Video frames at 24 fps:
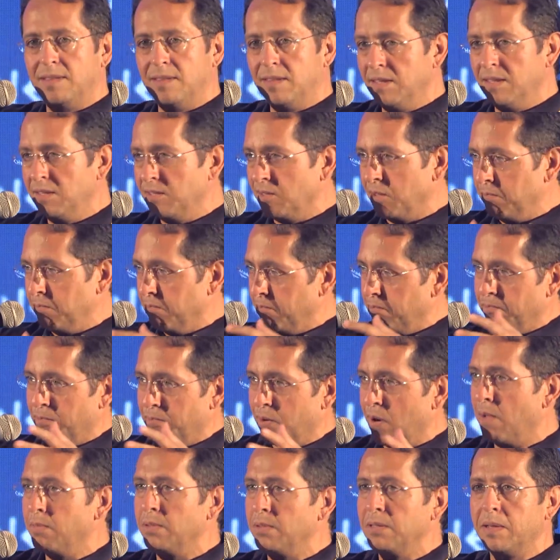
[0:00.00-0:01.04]
These are
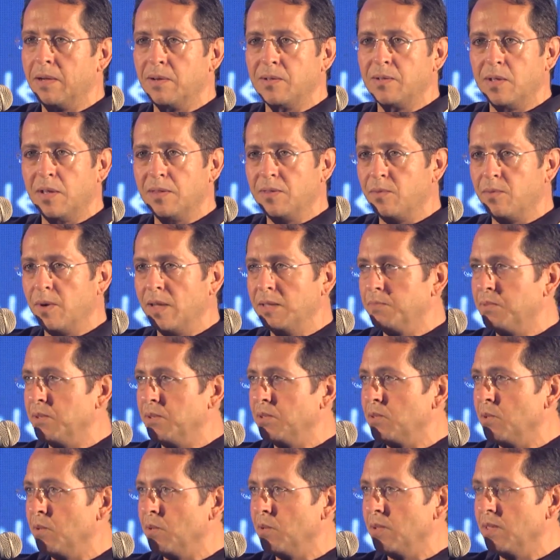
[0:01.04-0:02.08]
probably are not the right
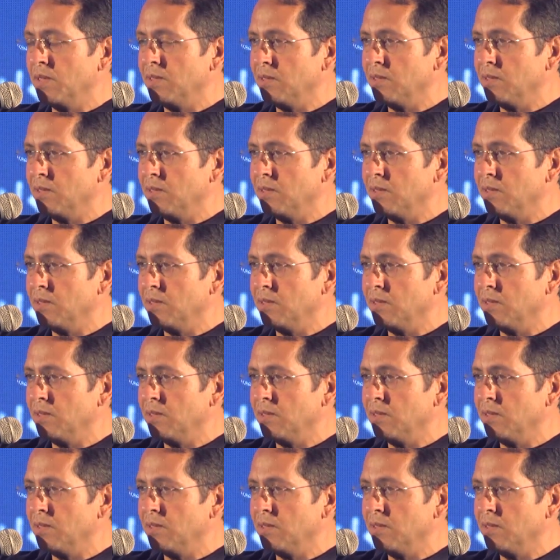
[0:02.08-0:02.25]
personas.